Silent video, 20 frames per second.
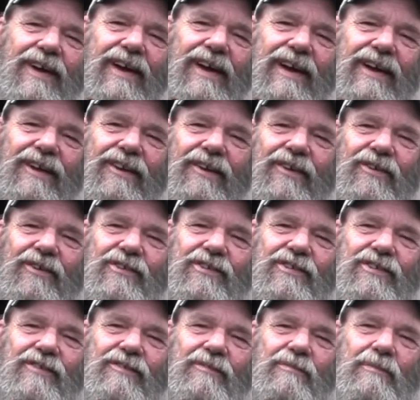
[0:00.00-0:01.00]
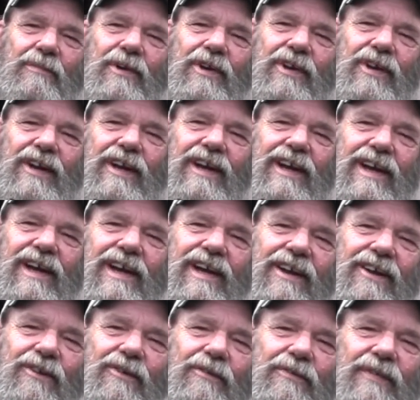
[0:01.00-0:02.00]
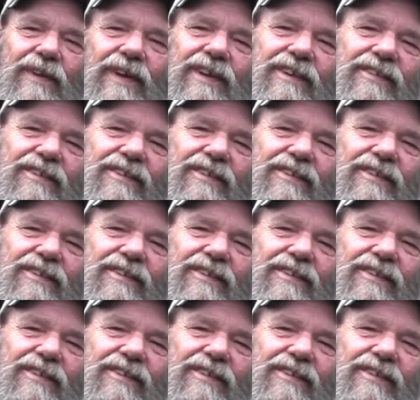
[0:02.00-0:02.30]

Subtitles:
Anglos. Okay, I got you.